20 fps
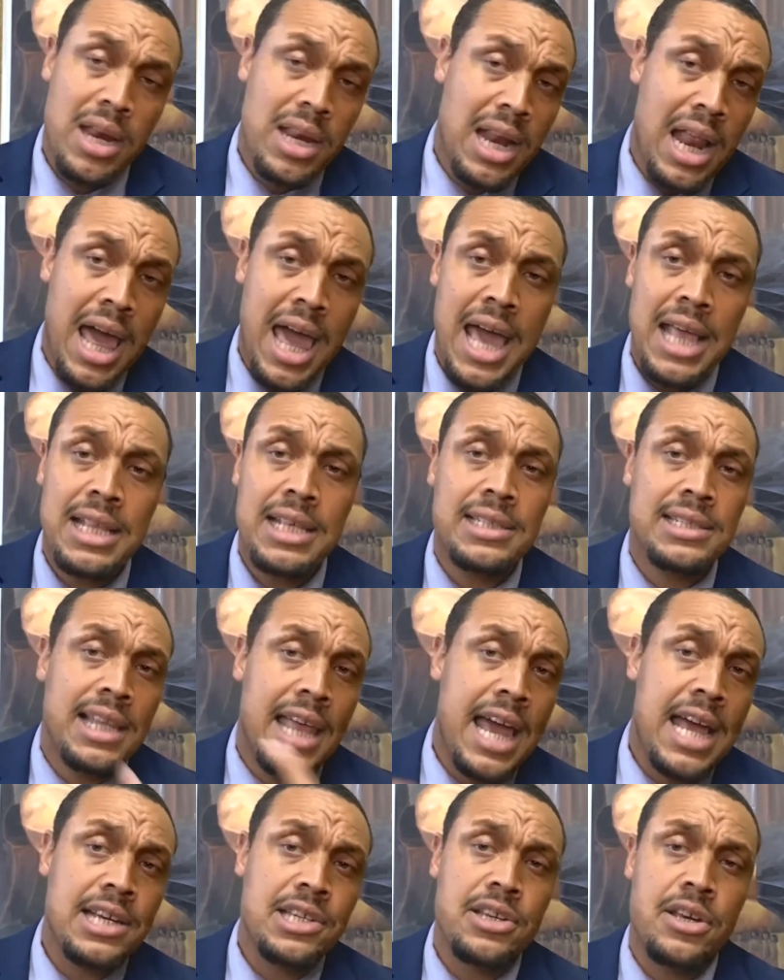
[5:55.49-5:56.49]
And I had this
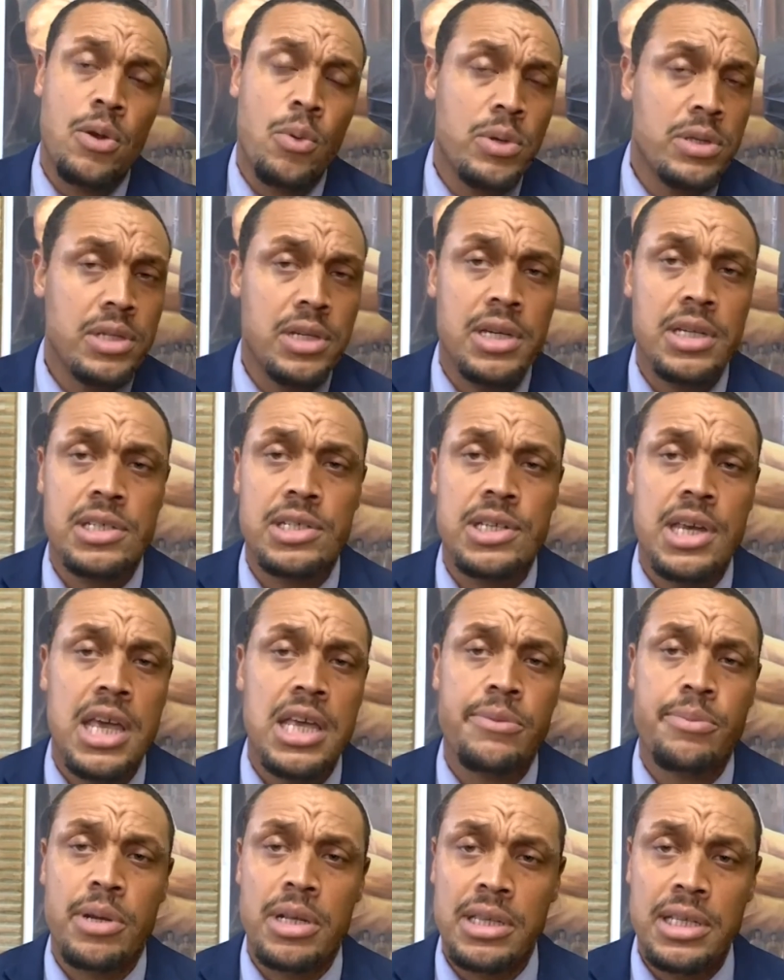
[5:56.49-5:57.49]
last year, it wasn't an
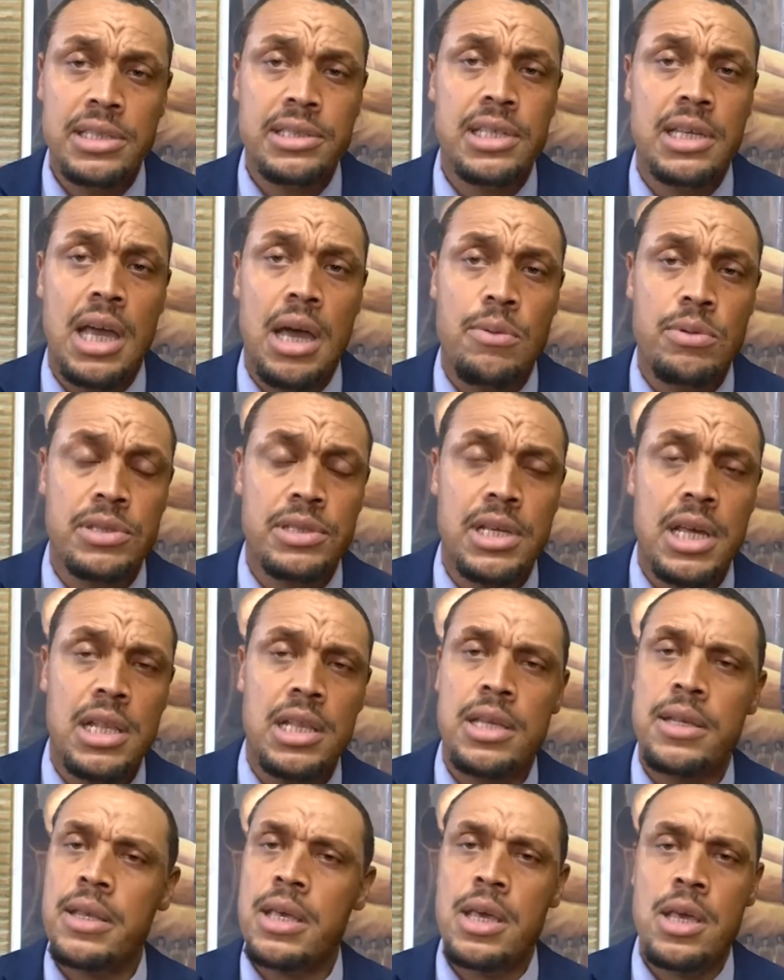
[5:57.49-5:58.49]
exchange, but a listing I was
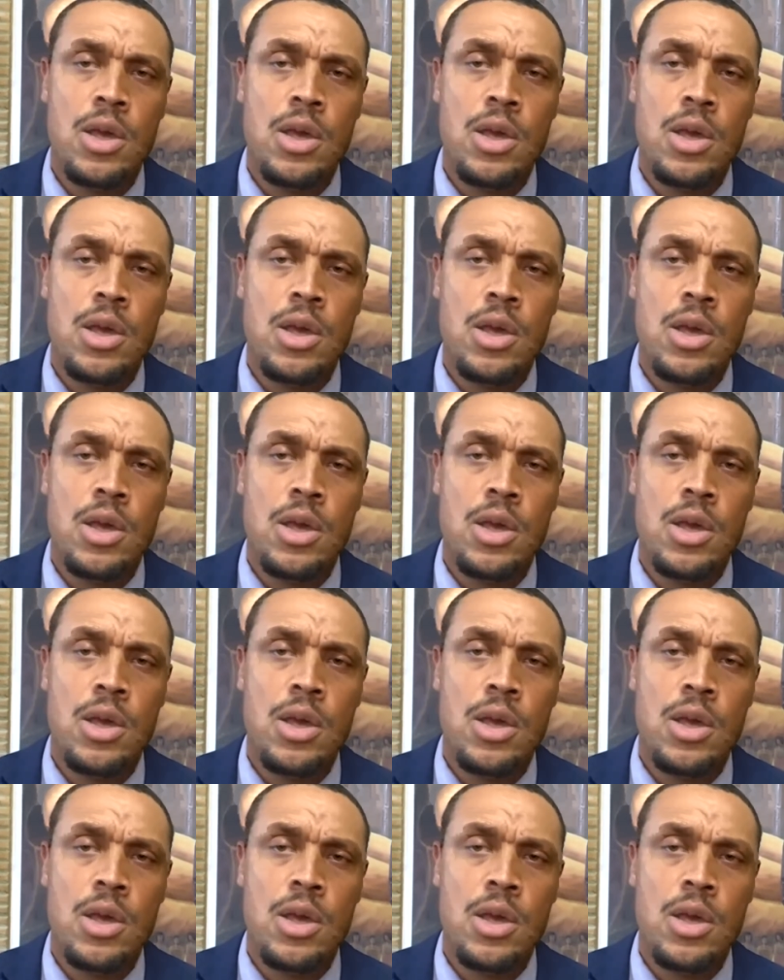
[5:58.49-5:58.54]
selling,